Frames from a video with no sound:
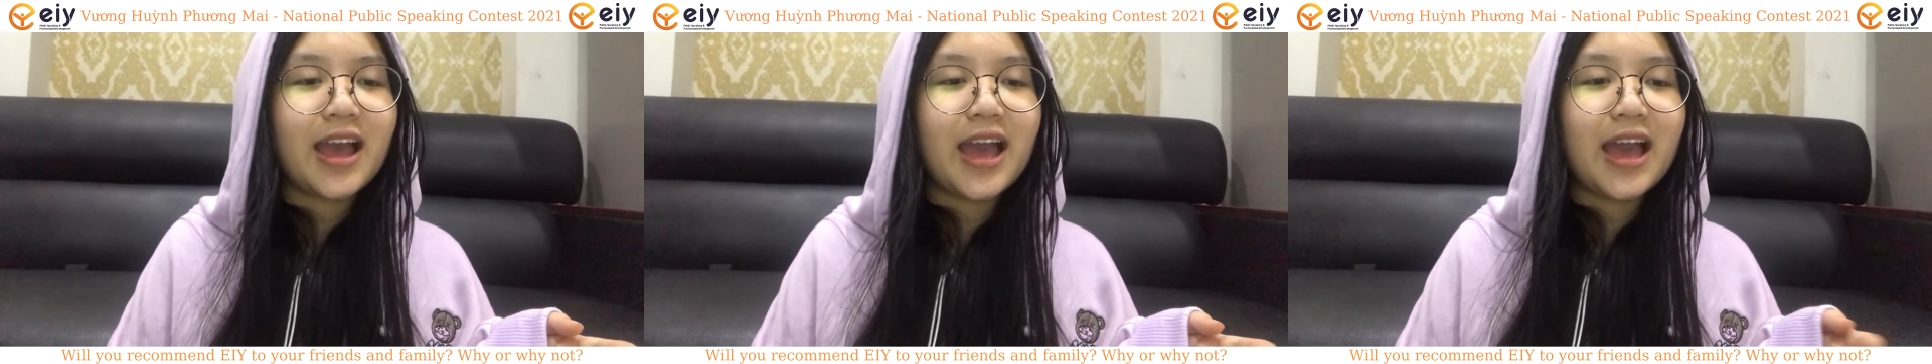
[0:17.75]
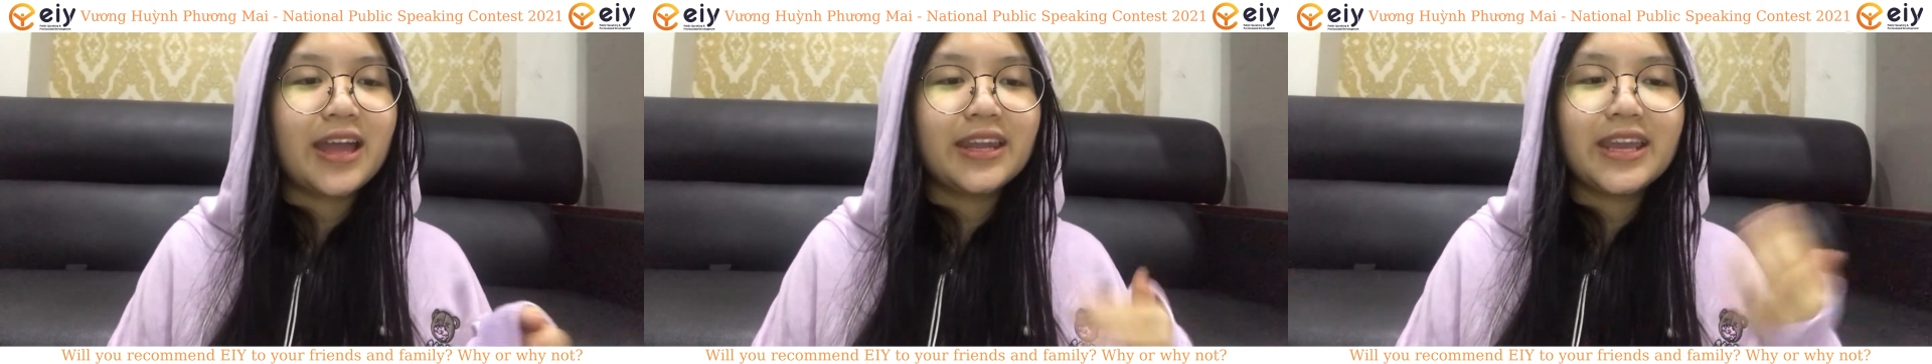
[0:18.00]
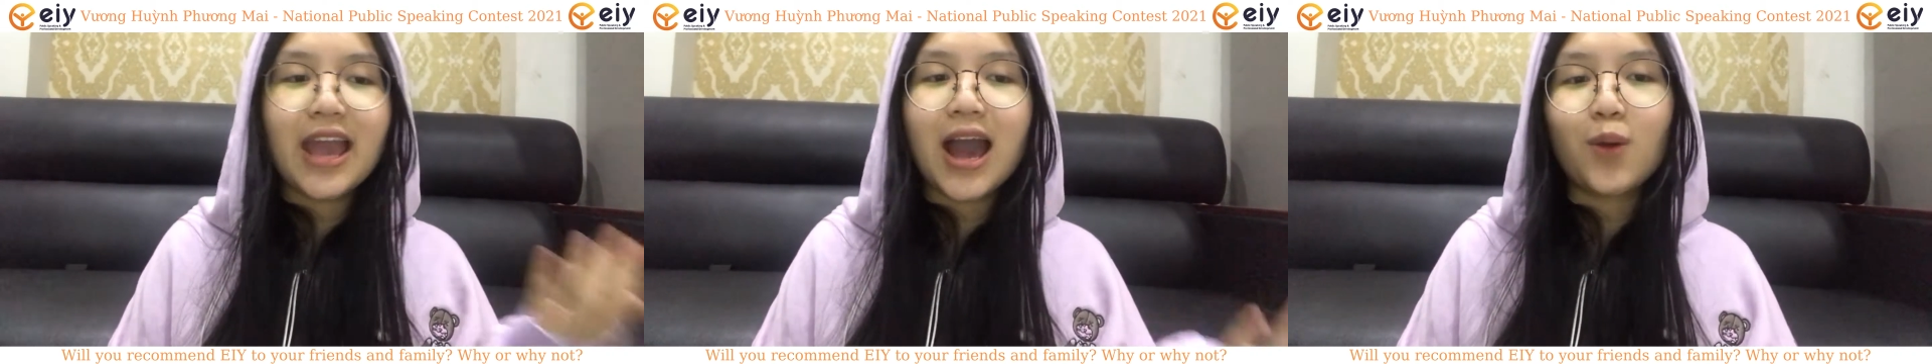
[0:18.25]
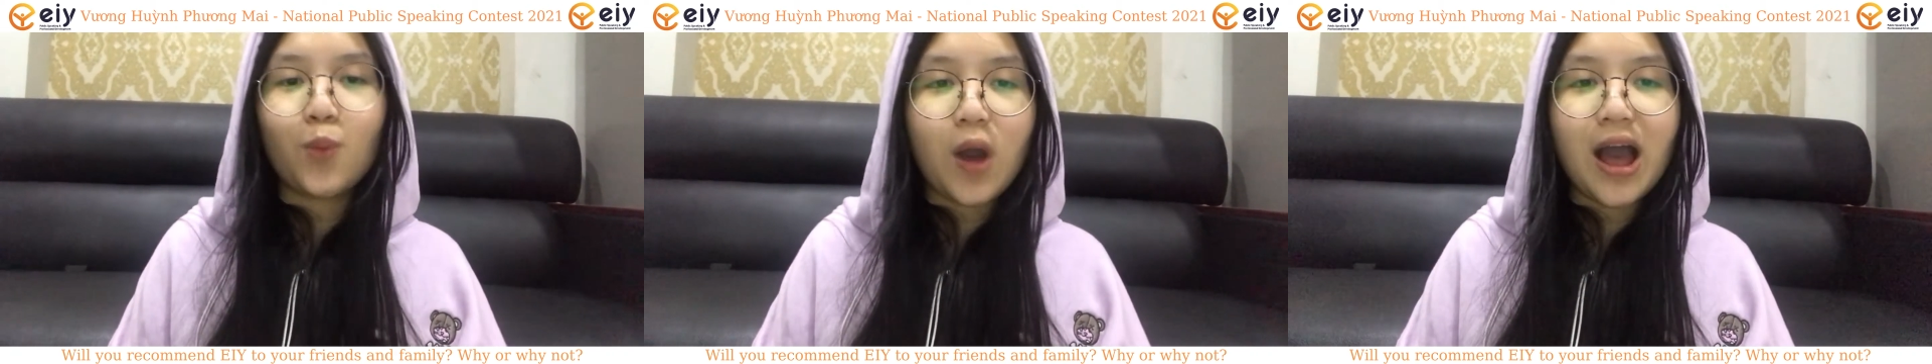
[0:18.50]
And
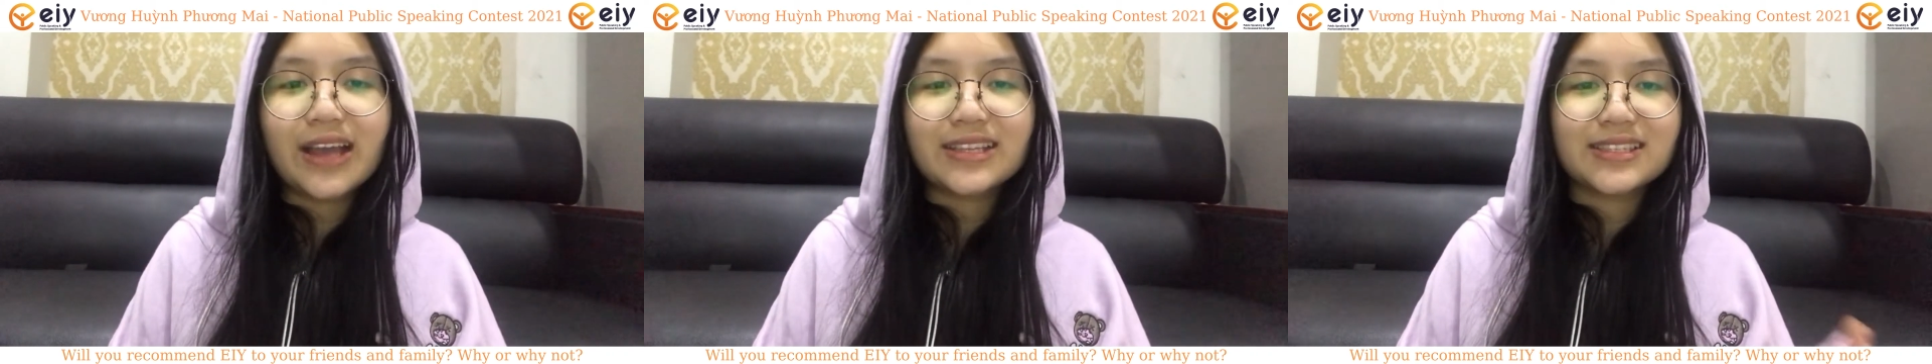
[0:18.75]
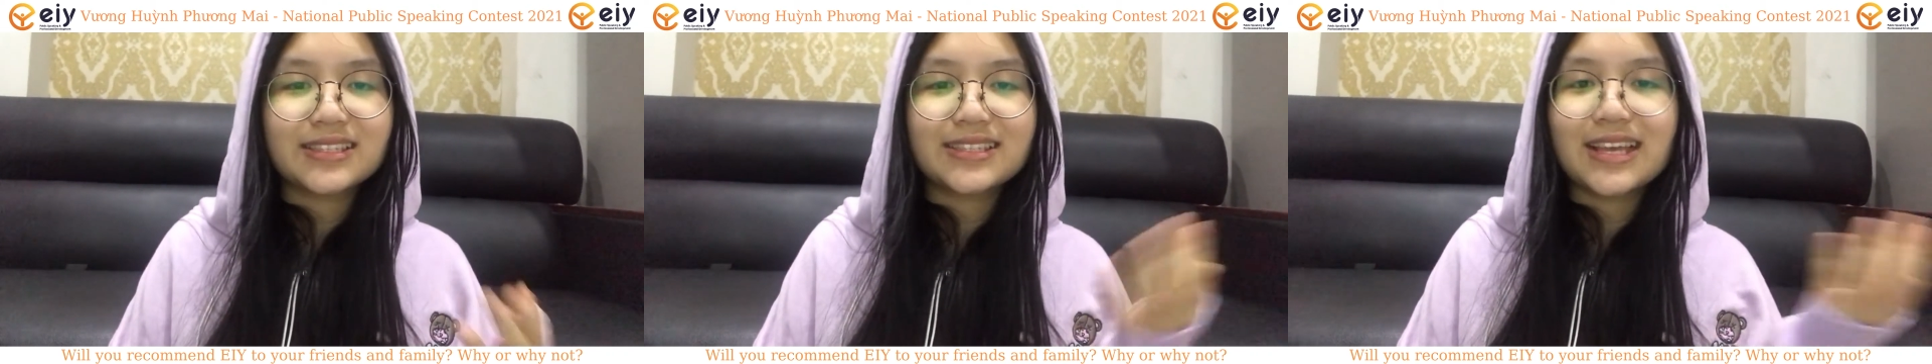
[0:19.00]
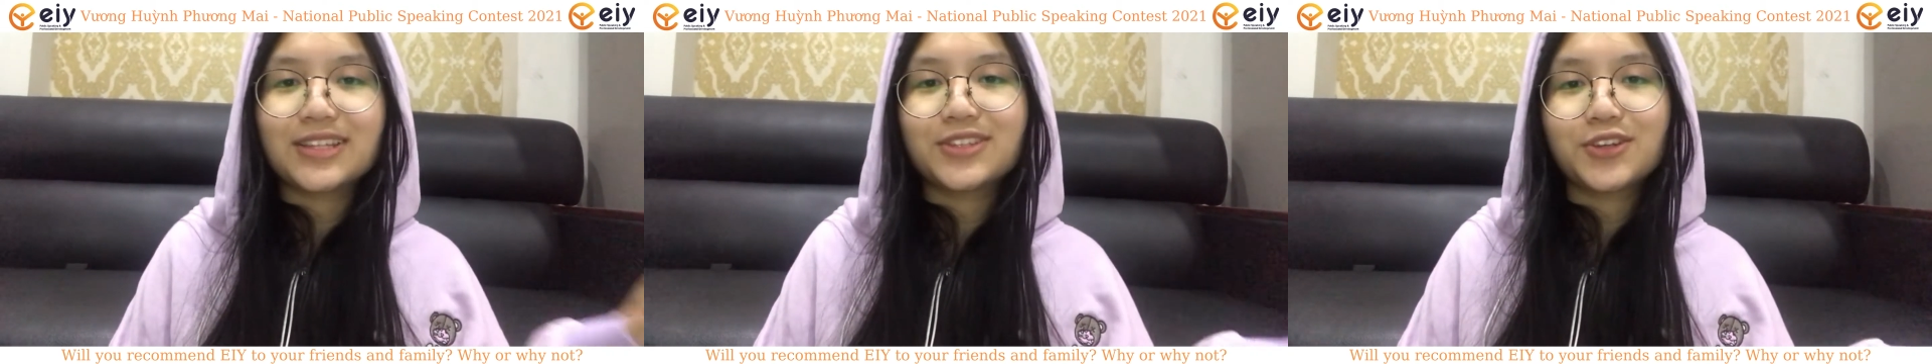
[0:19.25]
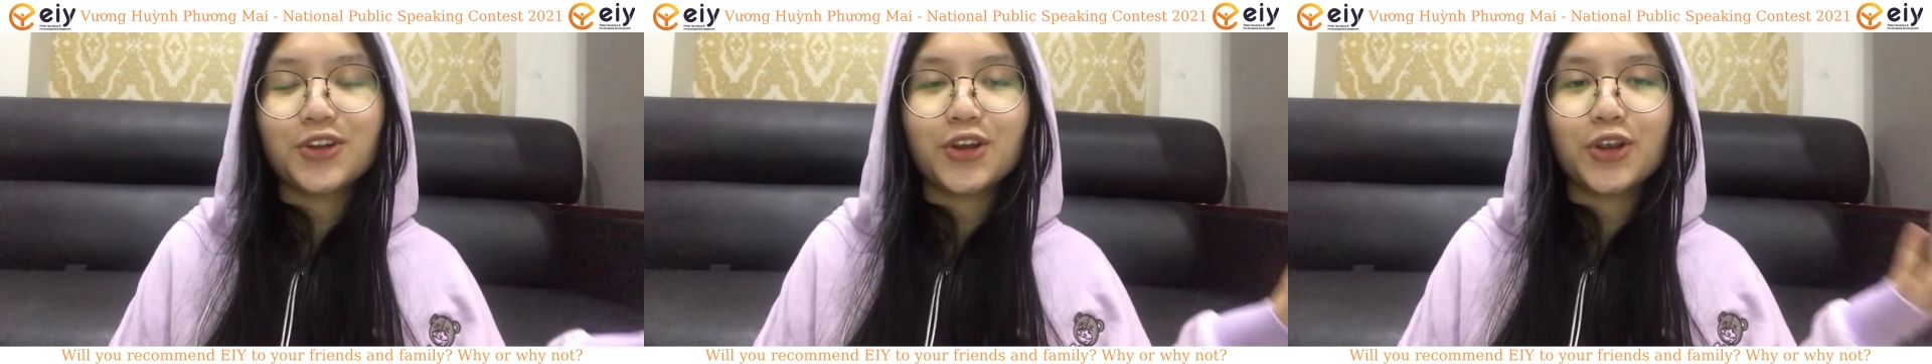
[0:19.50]
EIY is a
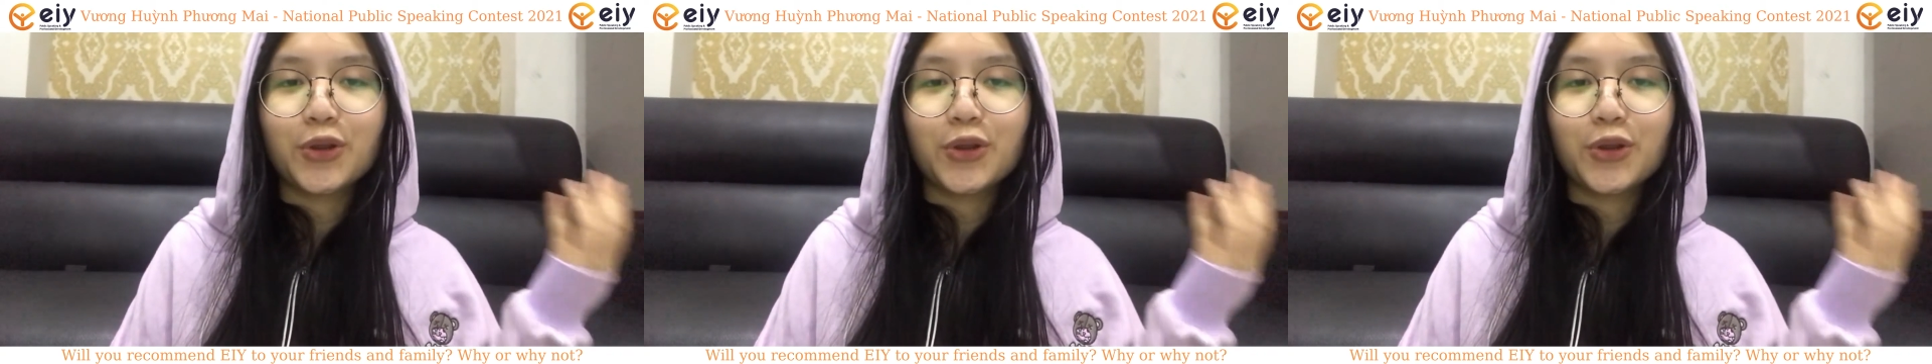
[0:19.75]
center